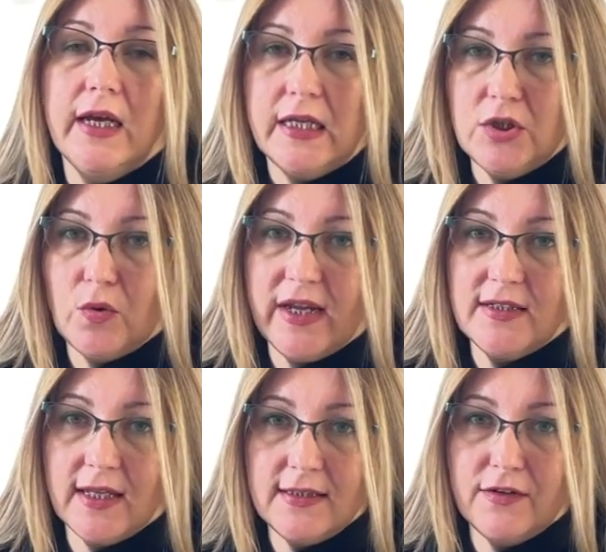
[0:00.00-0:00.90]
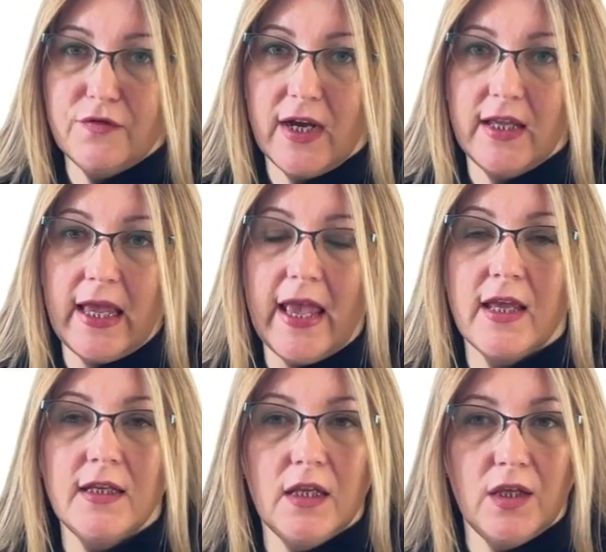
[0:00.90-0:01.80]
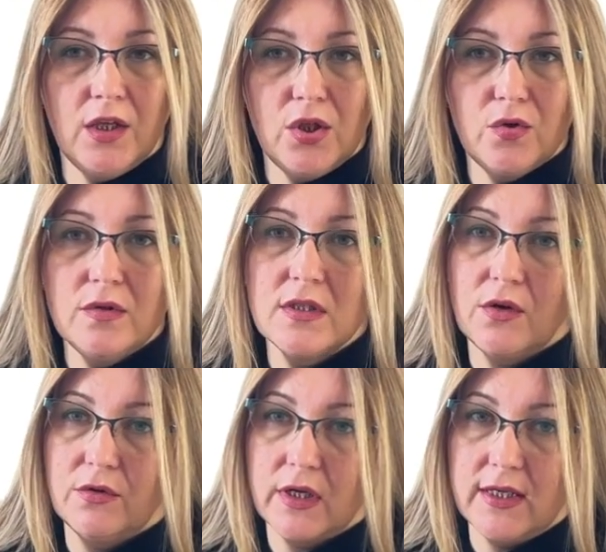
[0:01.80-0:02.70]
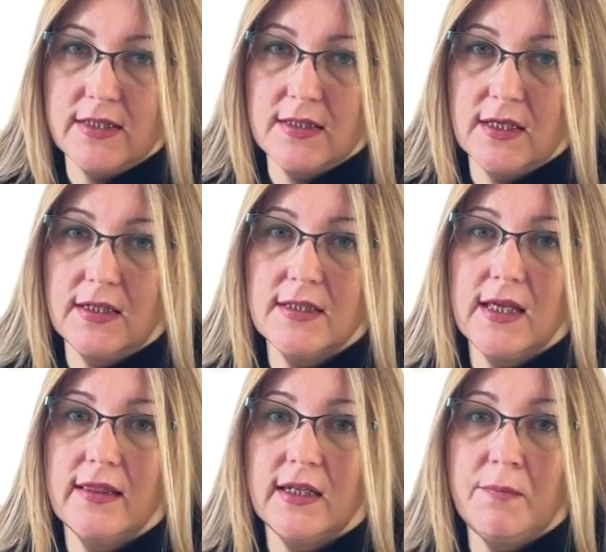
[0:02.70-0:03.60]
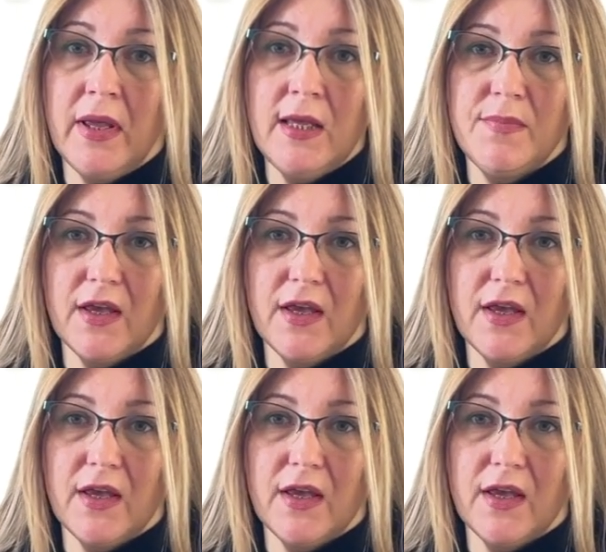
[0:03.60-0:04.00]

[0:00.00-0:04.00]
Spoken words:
and to identify any issues or concerns that may be